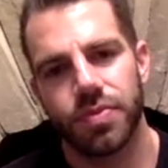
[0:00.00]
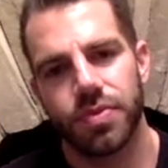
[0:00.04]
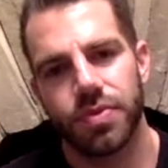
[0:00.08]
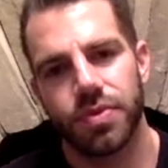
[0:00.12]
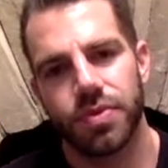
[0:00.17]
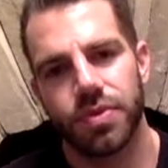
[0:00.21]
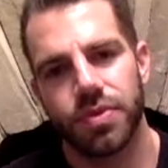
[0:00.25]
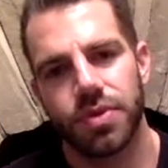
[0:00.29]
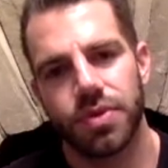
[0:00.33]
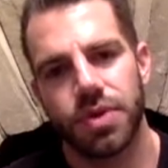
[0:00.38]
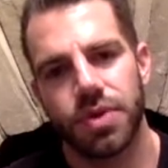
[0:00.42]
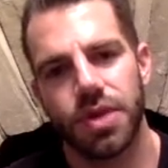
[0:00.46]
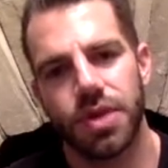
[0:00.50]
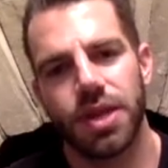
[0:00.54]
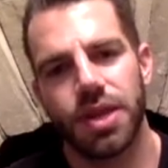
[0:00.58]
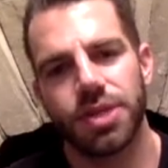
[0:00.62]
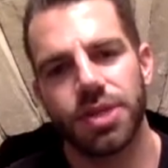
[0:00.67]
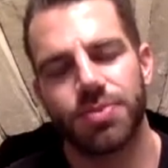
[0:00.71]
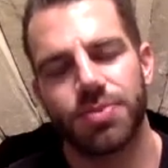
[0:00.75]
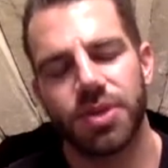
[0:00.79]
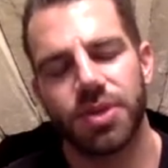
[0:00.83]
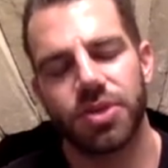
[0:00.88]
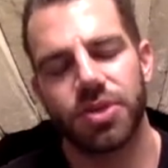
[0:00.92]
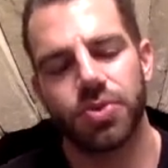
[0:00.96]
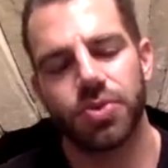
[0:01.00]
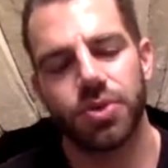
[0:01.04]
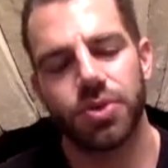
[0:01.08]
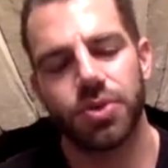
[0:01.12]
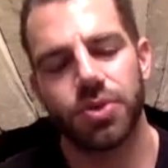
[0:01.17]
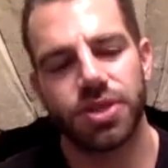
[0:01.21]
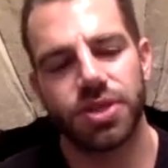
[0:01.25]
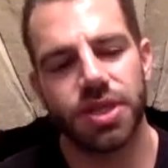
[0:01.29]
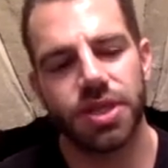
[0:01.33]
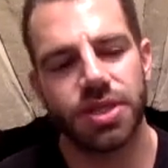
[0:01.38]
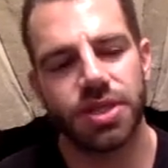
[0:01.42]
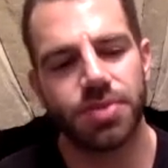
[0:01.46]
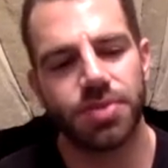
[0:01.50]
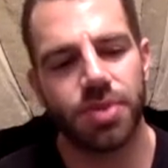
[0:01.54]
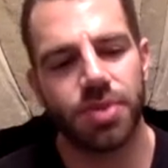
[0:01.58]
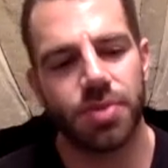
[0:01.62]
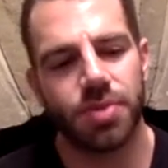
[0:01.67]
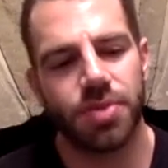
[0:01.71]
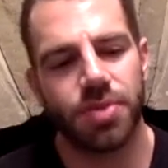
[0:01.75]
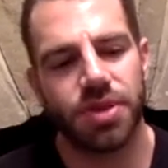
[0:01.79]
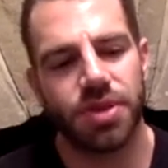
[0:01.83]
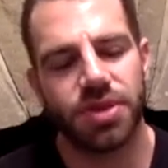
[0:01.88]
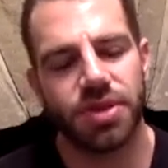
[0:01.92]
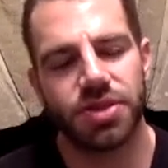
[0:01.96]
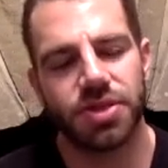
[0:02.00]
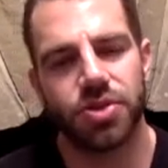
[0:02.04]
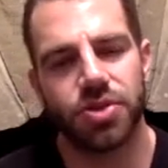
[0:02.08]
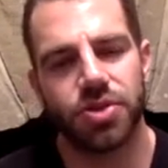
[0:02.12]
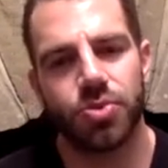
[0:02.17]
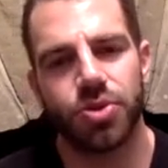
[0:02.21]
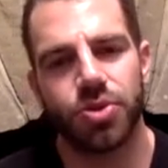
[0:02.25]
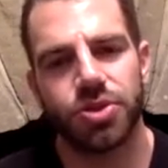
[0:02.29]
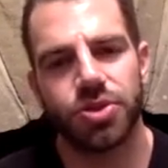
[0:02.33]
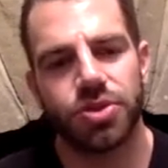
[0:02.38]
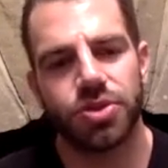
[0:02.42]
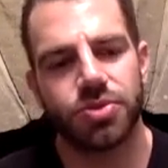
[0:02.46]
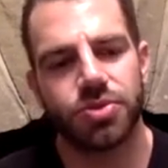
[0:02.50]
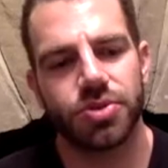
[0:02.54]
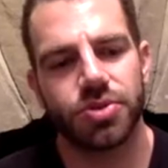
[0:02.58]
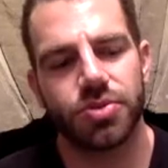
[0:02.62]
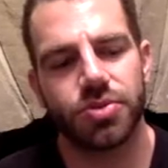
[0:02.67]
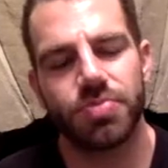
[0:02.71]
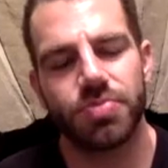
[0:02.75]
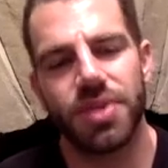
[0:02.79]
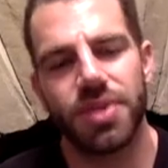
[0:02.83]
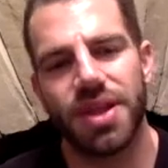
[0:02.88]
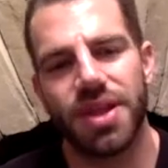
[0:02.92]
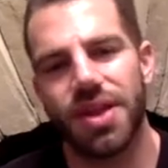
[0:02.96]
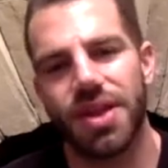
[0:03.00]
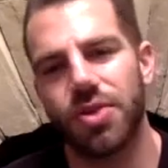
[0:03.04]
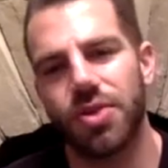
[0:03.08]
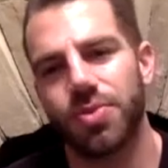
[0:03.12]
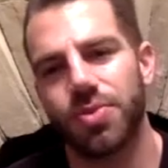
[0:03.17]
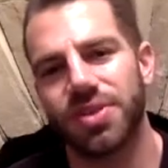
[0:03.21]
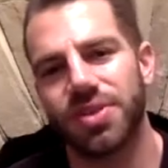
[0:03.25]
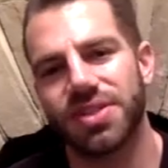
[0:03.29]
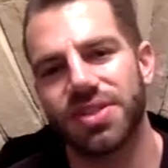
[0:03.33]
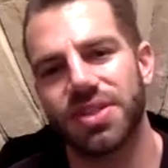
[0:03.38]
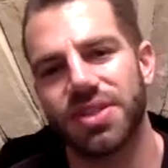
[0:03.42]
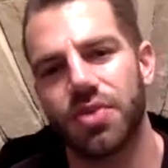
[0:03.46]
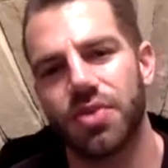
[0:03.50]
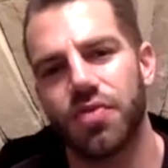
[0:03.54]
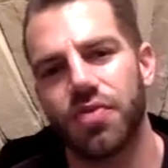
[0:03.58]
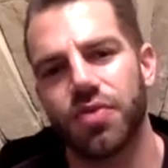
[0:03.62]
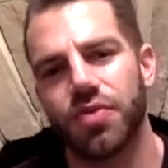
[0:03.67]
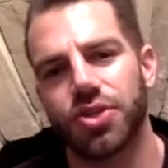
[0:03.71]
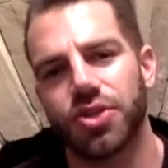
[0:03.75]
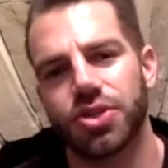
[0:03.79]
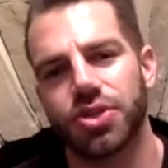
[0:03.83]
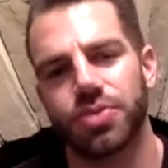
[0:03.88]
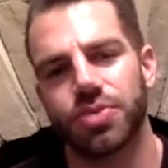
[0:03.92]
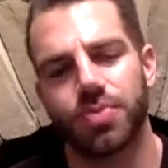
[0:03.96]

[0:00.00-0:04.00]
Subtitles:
Yeah, it links back to what you said. It's about being almost being a little bit selfish.